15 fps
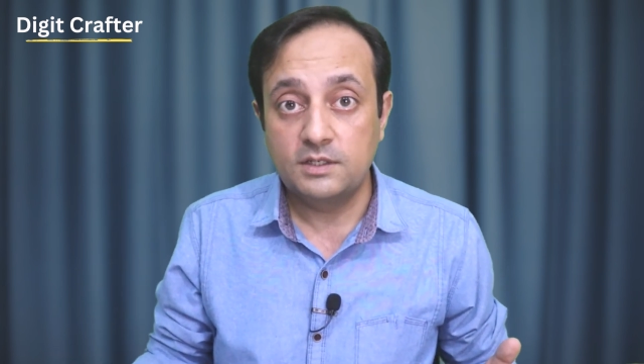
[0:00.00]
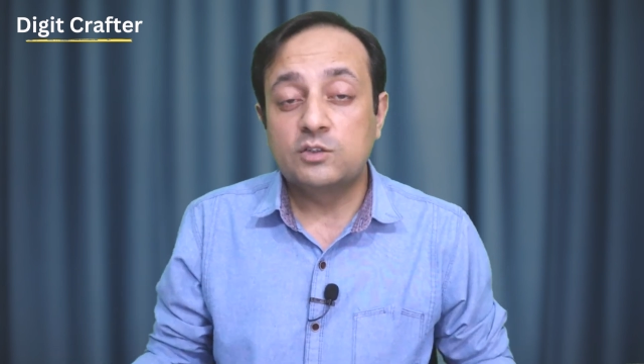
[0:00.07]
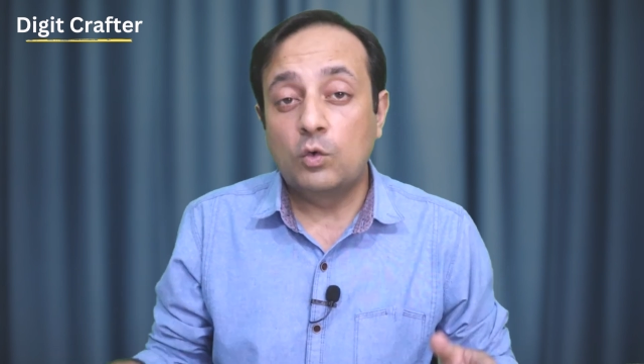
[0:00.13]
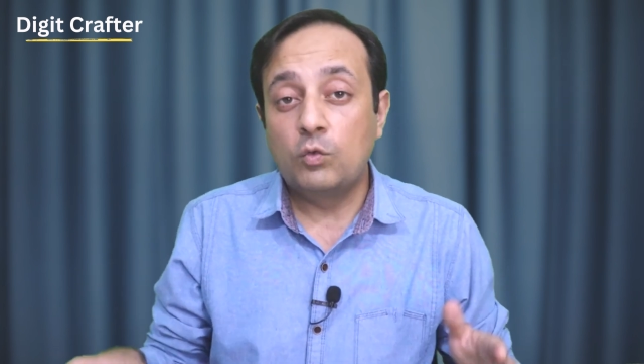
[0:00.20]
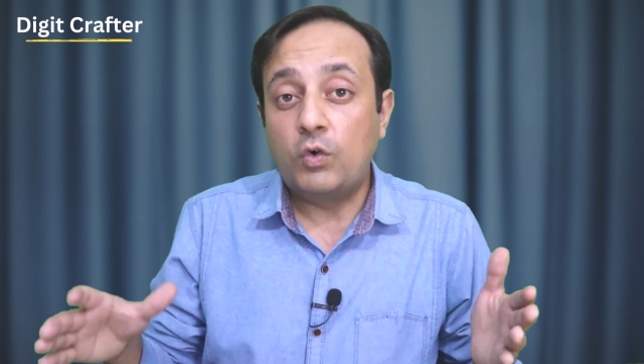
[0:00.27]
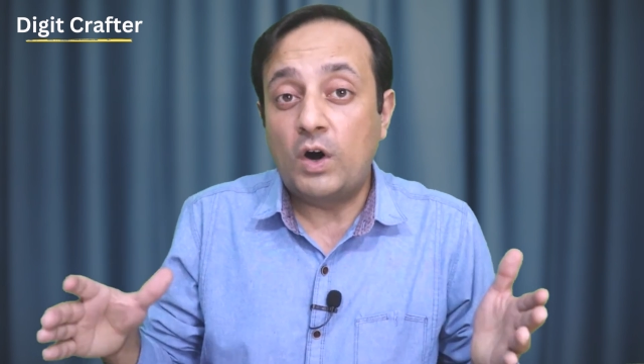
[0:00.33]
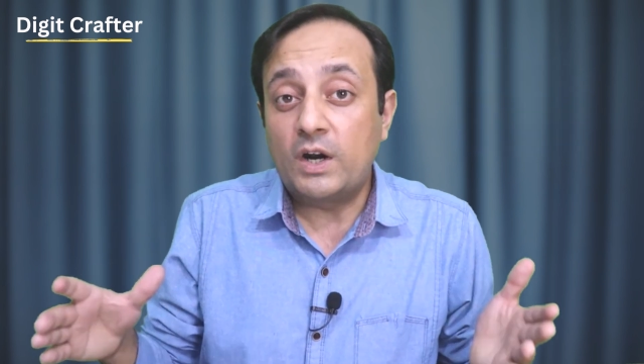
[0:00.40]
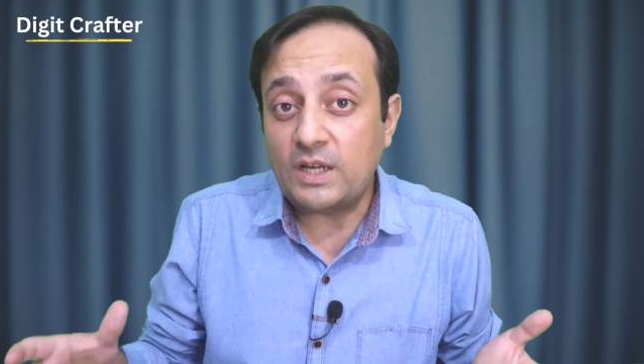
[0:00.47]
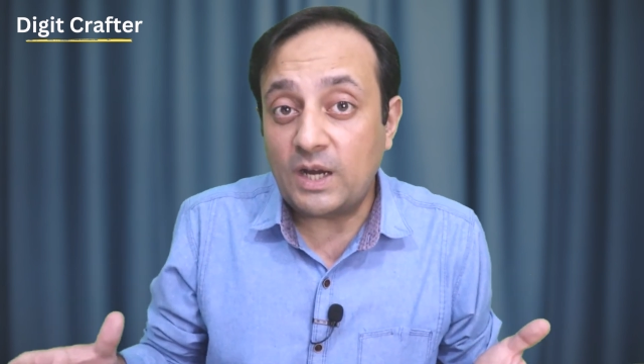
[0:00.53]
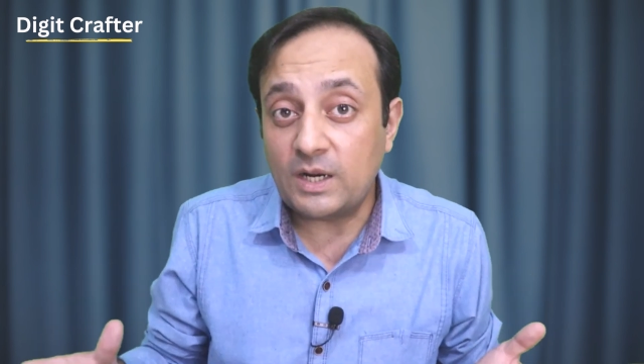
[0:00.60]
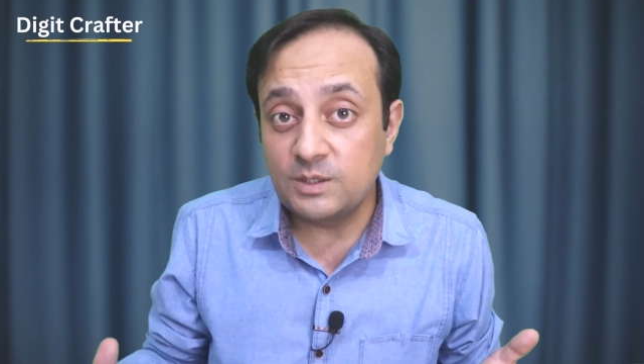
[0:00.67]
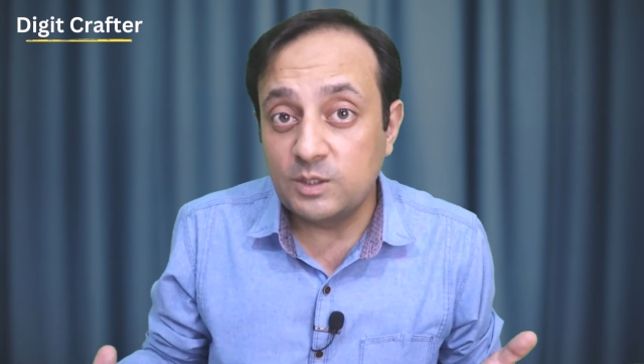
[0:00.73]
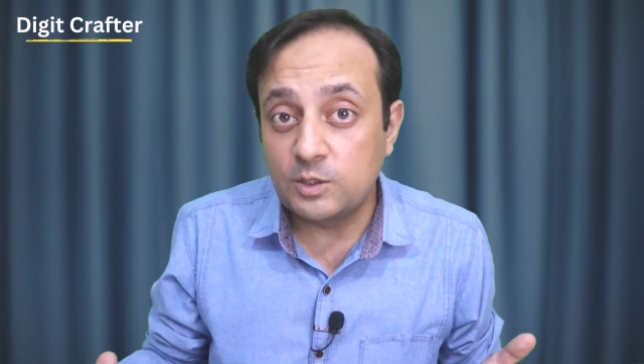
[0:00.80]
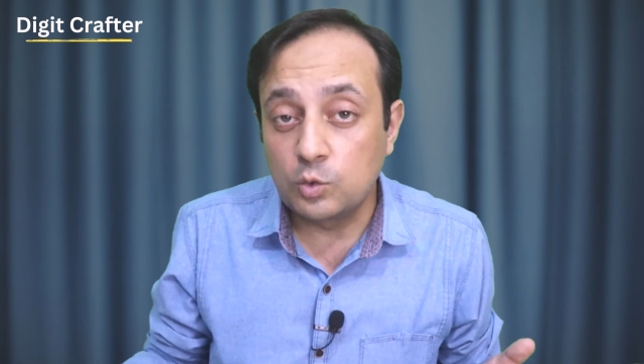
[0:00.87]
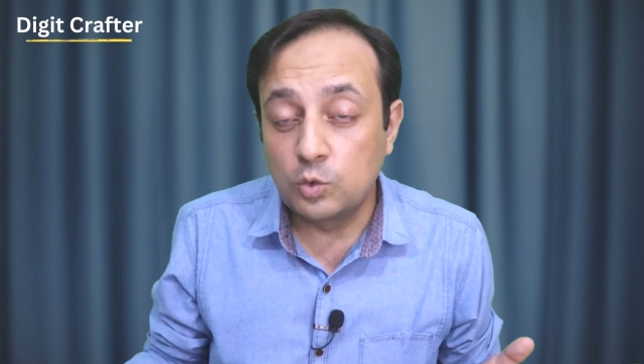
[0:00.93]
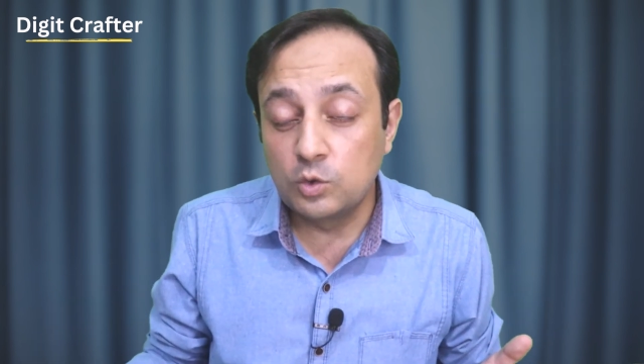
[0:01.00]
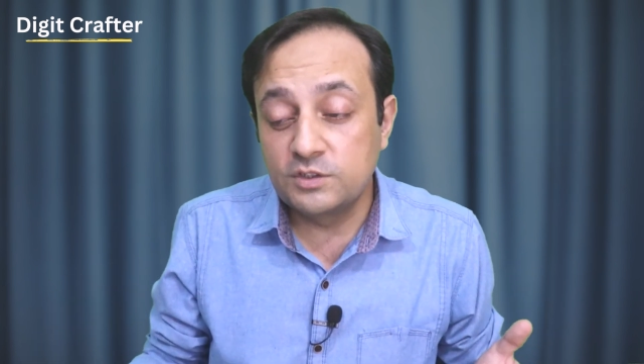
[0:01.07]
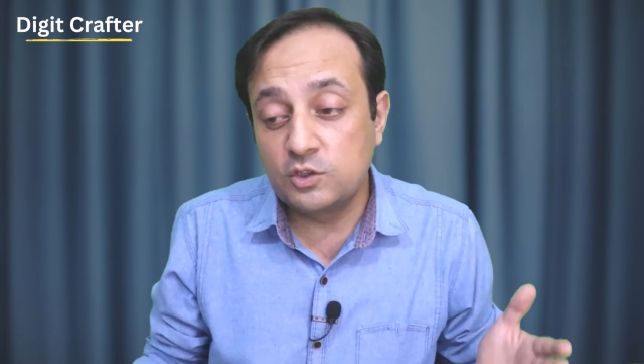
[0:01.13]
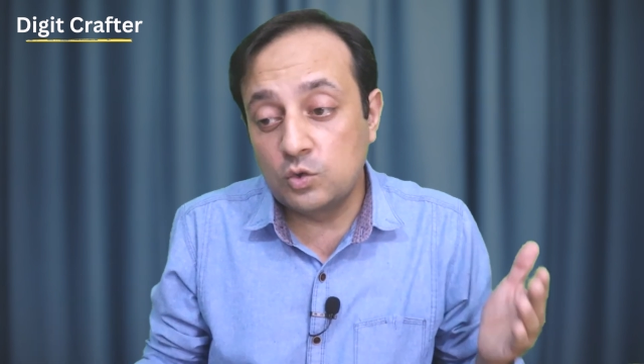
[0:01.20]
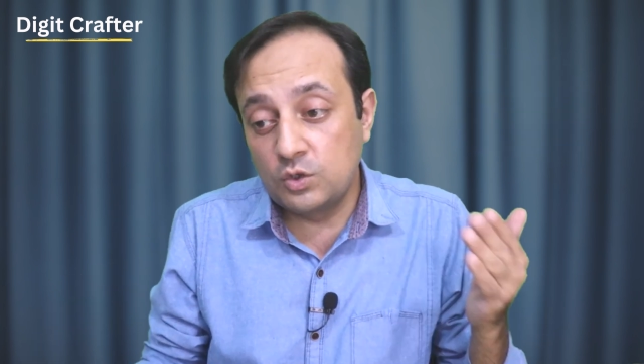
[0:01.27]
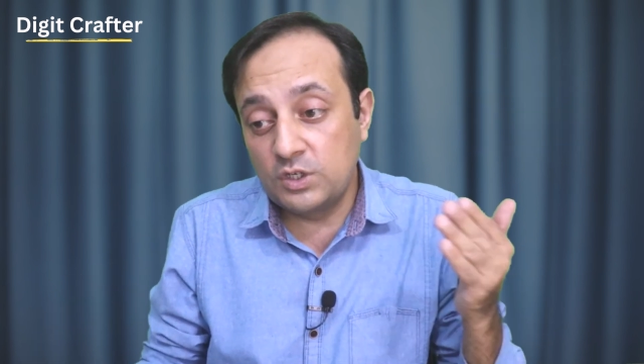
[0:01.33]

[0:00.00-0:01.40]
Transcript: So what are the tools you